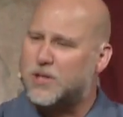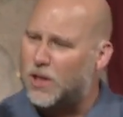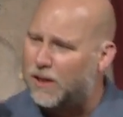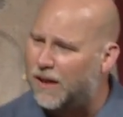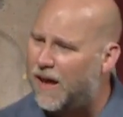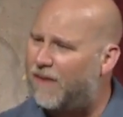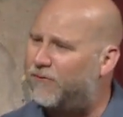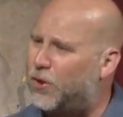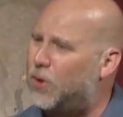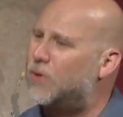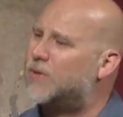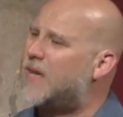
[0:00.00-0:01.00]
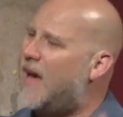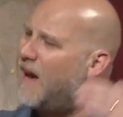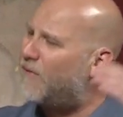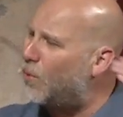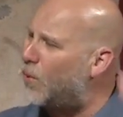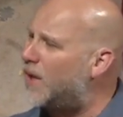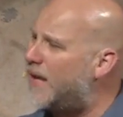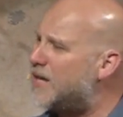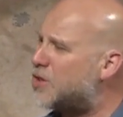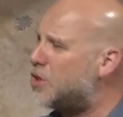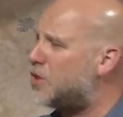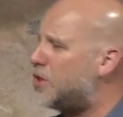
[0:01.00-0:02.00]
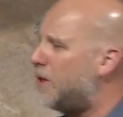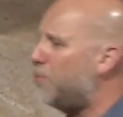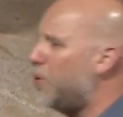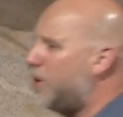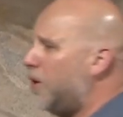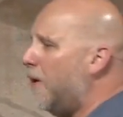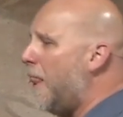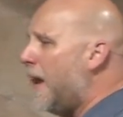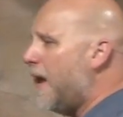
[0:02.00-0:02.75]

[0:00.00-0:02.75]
to love you, to have a relationship with you.